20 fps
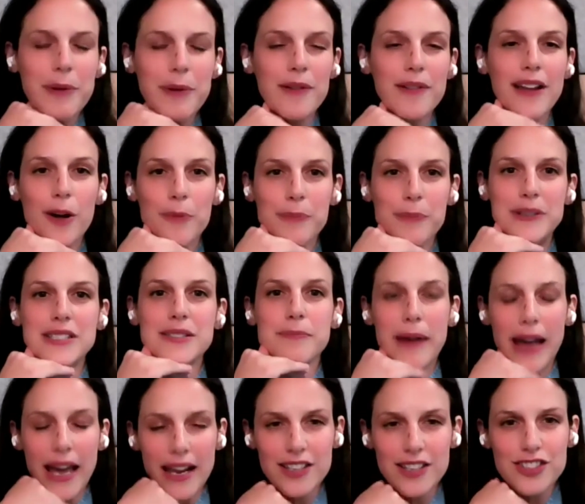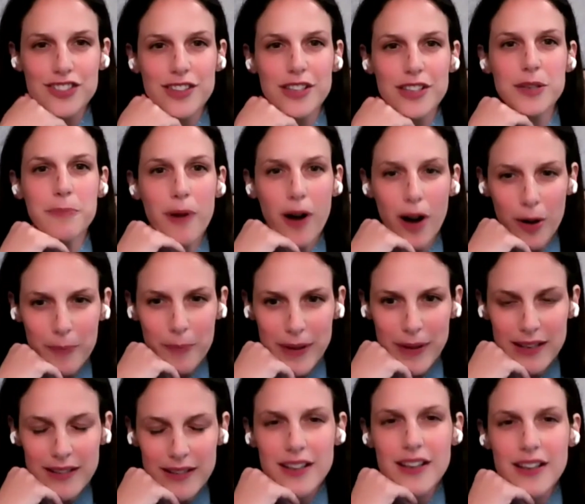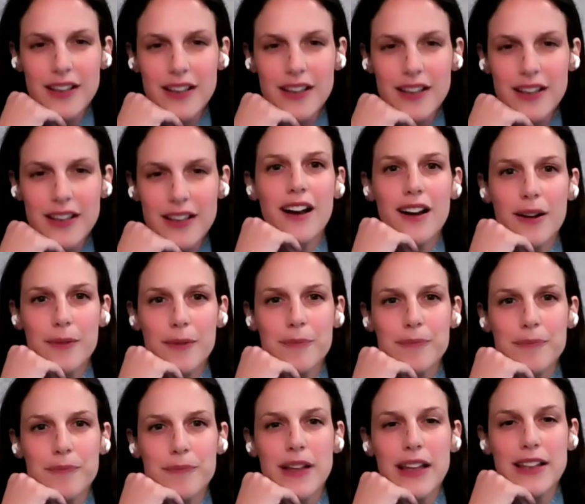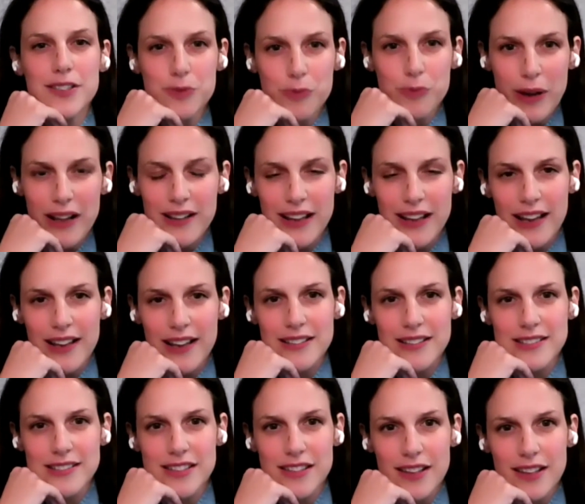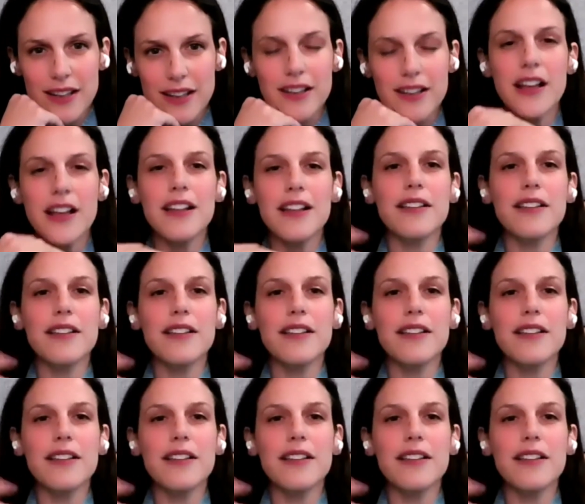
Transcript: about helping to manage the department, as well as the